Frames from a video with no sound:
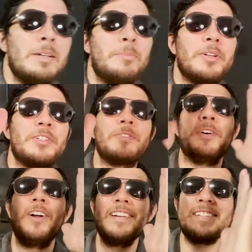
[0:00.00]
But as
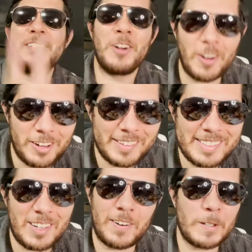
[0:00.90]
far as
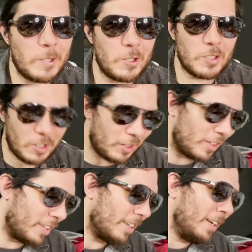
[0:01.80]
cards are
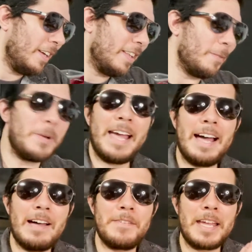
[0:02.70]
concerned, we
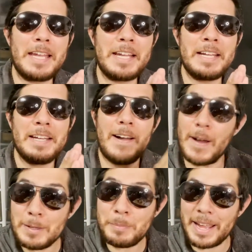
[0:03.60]
have a
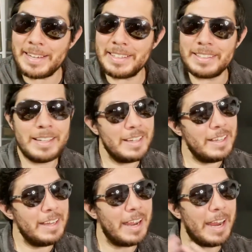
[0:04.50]
unbanning
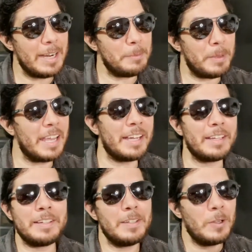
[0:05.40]
and a ban.